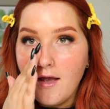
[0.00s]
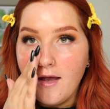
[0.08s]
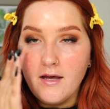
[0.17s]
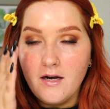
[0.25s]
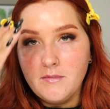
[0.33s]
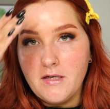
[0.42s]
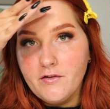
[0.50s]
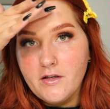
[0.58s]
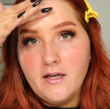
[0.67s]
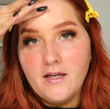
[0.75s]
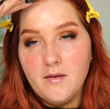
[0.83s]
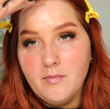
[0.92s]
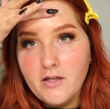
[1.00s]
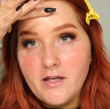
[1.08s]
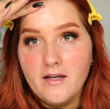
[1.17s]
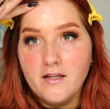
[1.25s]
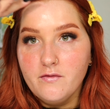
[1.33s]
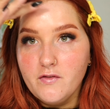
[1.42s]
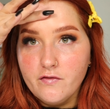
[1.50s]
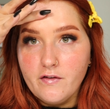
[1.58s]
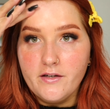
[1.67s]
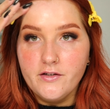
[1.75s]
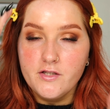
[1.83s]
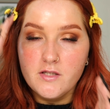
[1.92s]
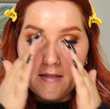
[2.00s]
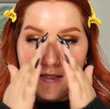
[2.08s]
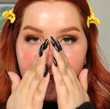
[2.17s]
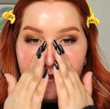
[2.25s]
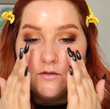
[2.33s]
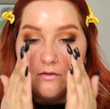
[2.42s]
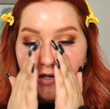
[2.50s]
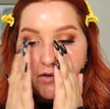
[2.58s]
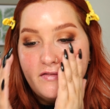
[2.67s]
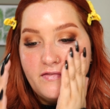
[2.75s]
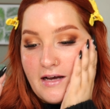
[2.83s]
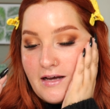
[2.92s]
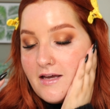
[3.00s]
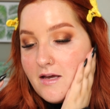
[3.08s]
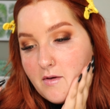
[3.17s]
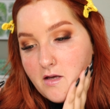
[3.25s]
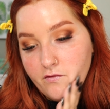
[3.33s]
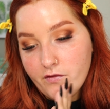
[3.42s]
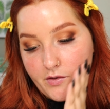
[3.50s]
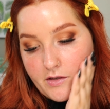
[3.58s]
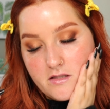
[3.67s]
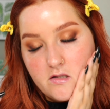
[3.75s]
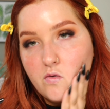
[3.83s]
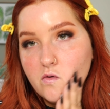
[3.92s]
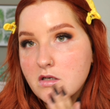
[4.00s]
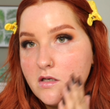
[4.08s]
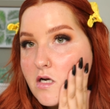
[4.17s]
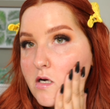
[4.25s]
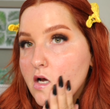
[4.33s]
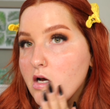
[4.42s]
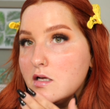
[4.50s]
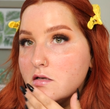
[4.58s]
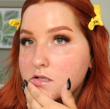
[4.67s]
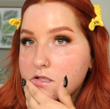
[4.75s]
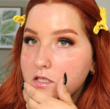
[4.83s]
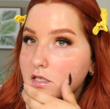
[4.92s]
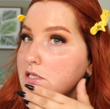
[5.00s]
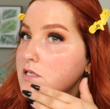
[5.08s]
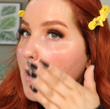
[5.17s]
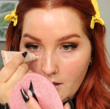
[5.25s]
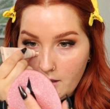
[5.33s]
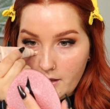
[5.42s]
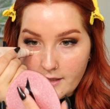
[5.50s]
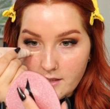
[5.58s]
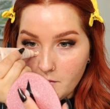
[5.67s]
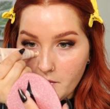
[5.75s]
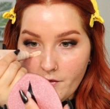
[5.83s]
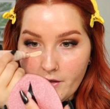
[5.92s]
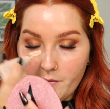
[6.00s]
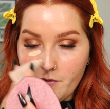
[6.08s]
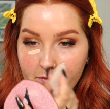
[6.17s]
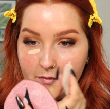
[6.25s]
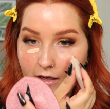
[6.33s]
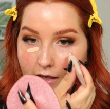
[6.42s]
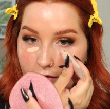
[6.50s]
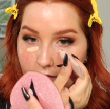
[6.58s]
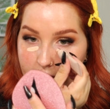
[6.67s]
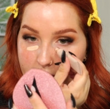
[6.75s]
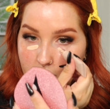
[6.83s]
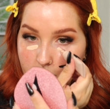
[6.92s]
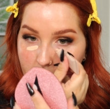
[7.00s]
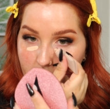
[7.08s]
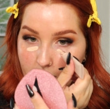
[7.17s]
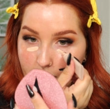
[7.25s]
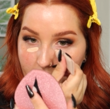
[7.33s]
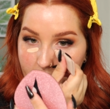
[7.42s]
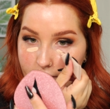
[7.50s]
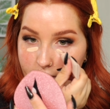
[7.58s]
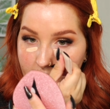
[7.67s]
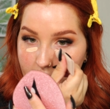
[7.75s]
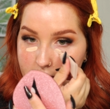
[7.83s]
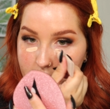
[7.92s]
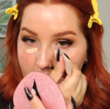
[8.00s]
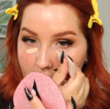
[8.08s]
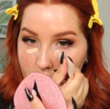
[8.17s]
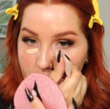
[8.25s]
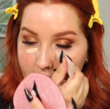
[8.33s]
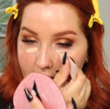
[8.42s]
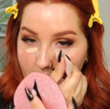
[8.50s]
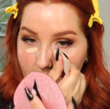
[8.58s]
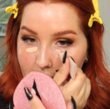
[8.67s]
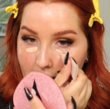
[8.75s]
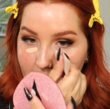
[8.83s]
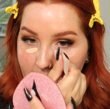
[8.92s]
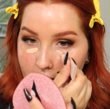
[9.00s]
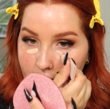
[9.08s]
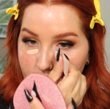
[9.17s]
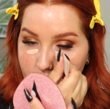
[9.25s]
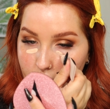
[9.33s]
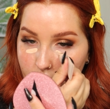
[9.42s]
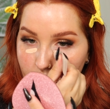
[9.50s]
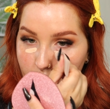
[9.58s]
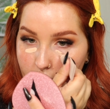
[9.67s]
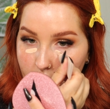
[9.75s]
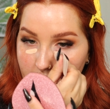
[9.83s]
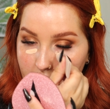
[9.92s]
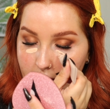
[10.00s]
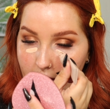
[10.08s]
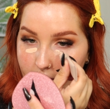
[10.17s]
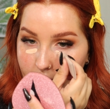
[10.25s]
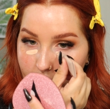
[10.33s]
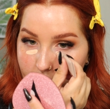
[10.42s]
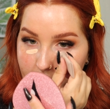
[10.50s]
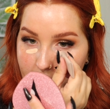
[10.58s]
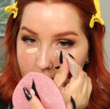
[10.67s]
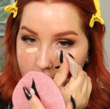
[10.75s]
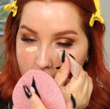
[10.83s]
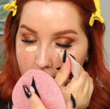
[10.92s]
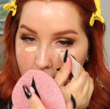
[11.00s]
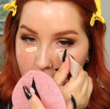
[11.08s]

And I'm definitely going to keep looking at the viewfinder just because I don't know if I am in focus or not. Next, I'm going in with my Fenty Beauty Bright Fix in the shade Melon to color correct.